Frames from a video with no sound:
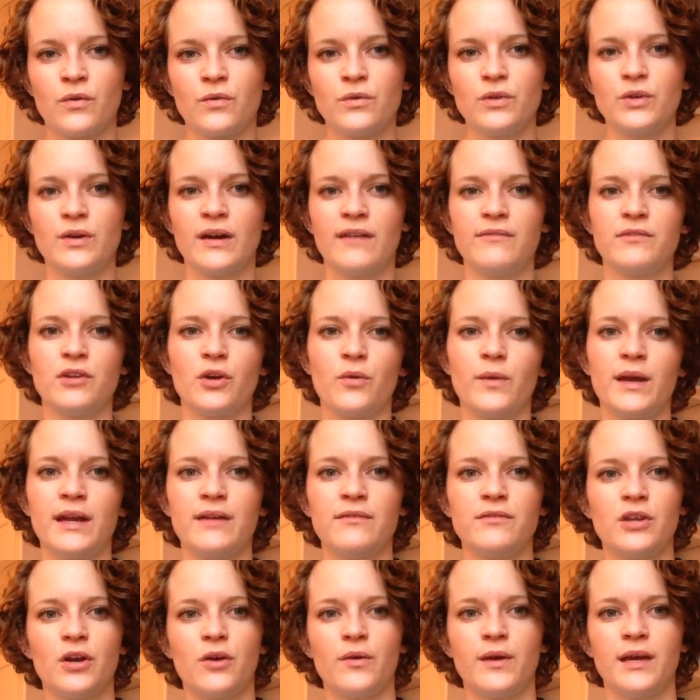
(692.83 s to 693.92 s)
you have no way of
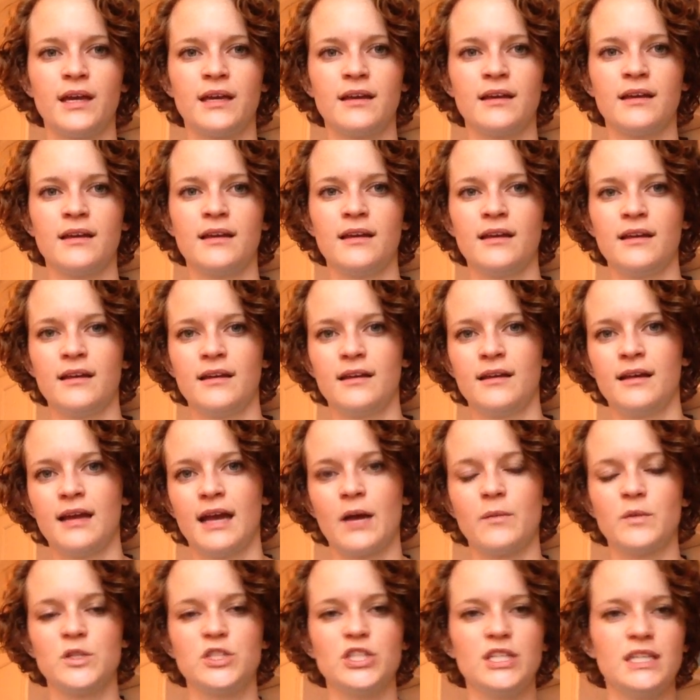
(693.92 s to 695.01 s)
knowing how
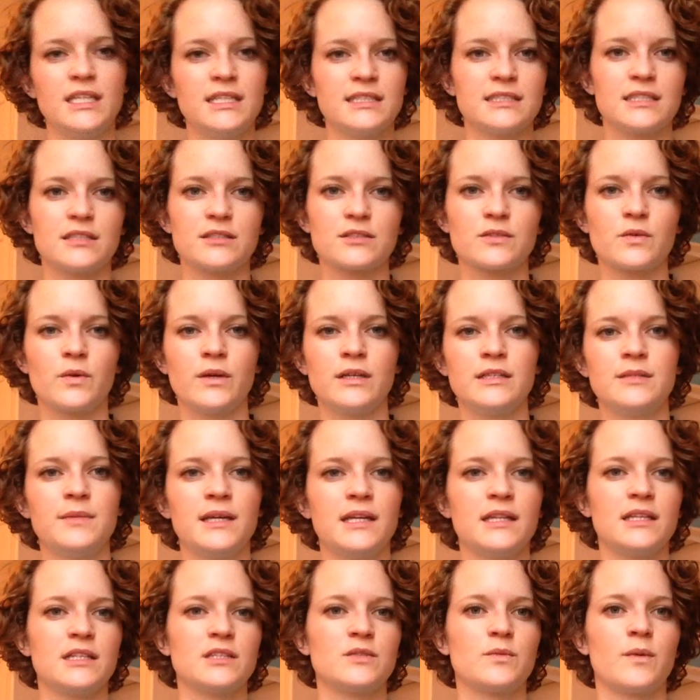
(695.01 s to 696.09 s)
much ease there's going to be
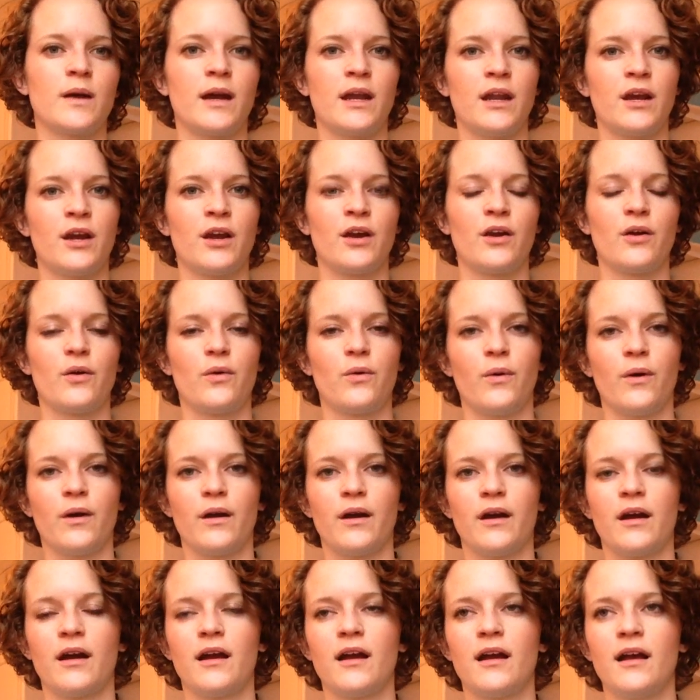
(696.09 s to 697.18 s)
in the sweater,
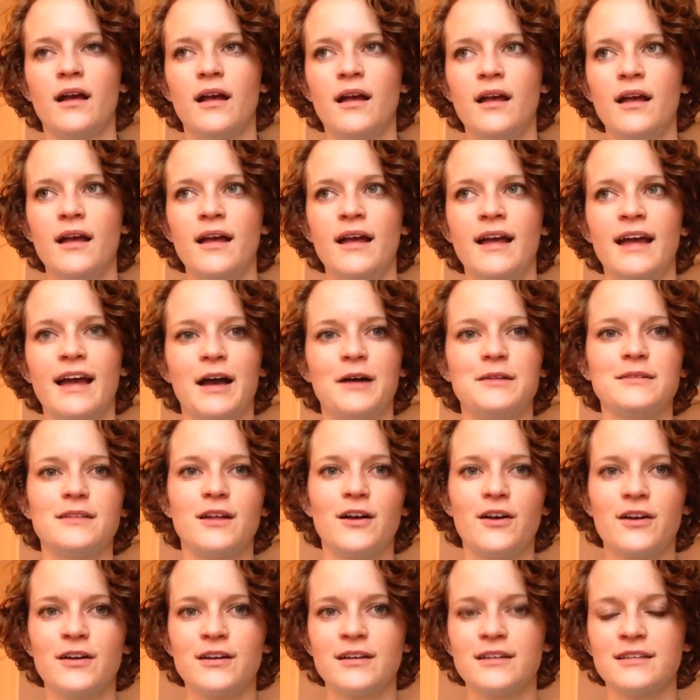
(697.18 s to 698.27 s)
or how
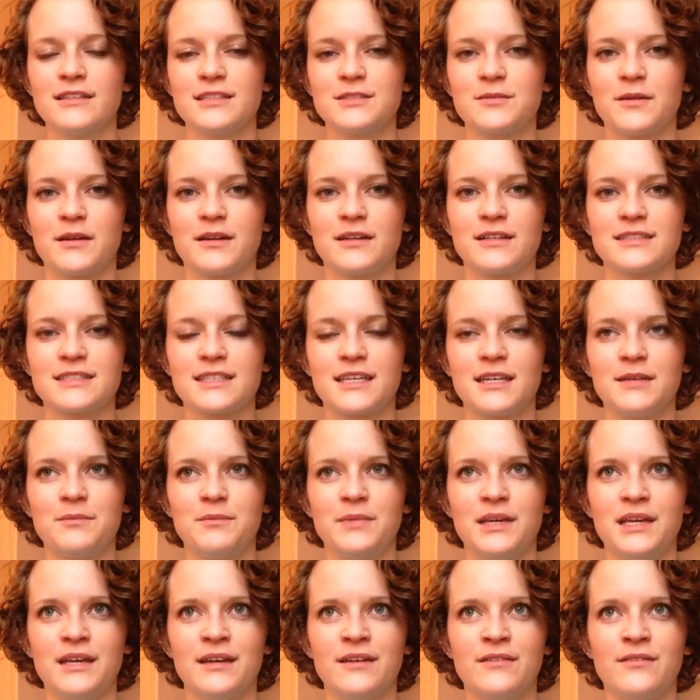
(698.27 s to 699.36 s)
long the sweater is going to
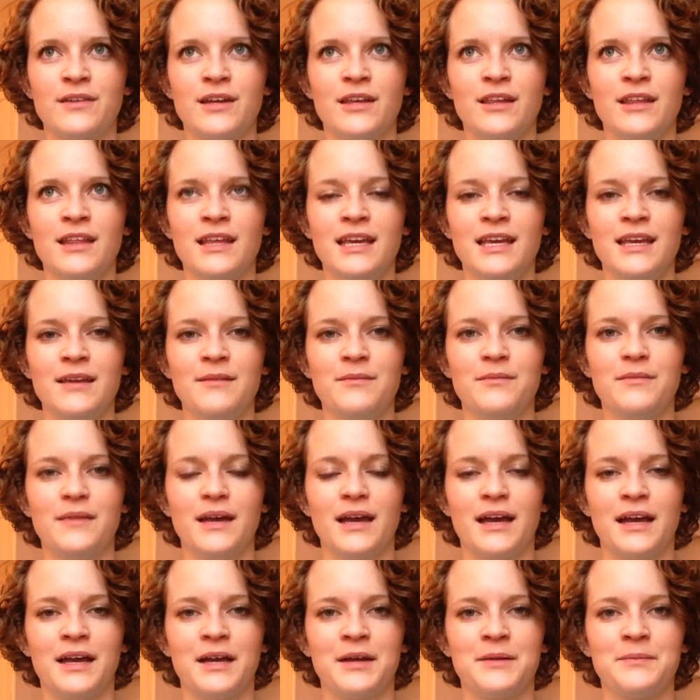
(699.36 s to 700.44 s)
be, really,
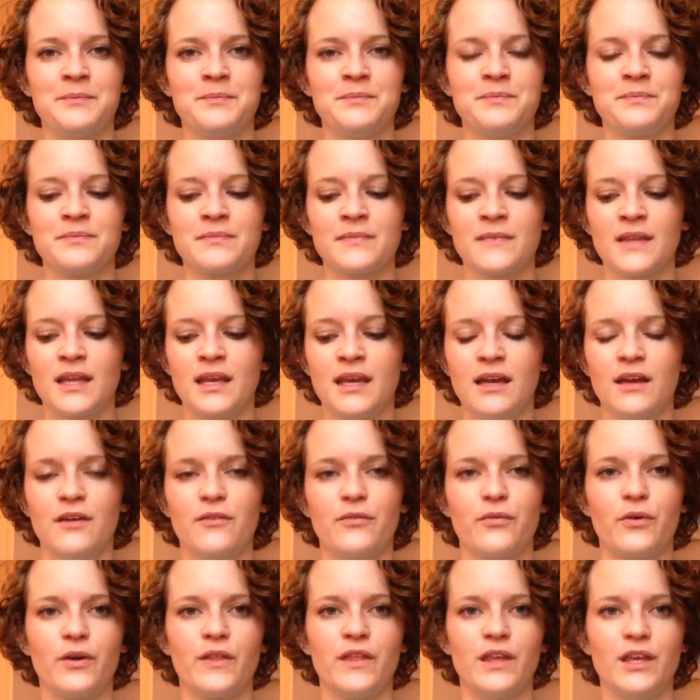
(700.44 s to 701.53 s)

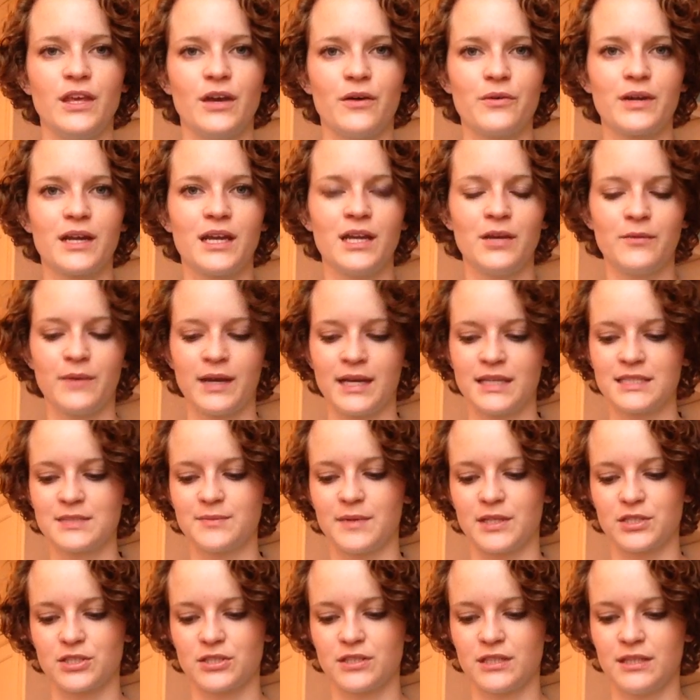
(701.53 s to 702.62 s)
for the yoke anyway,
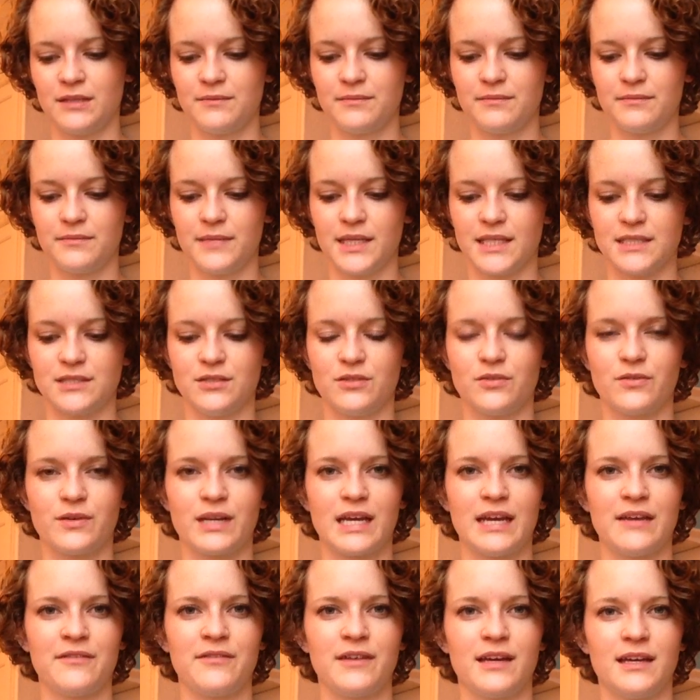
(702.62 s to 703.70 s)
especially because you don't
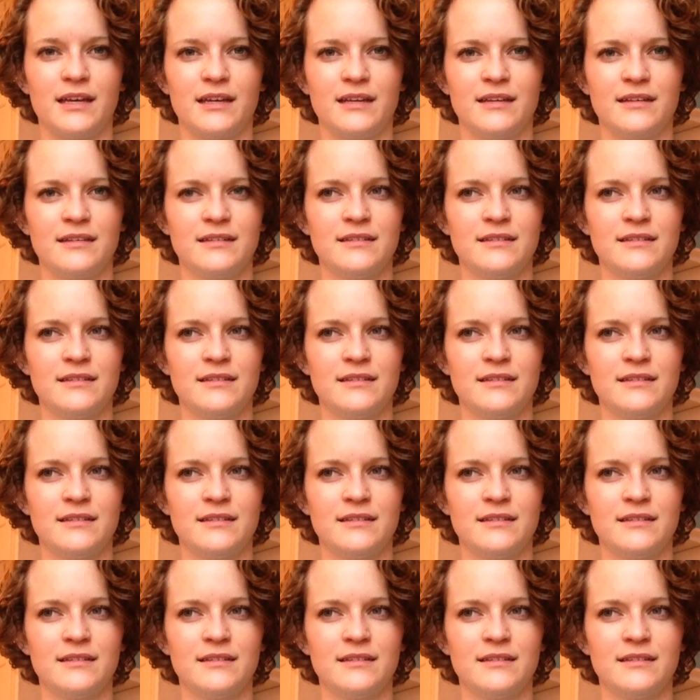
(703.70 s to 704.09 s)
have a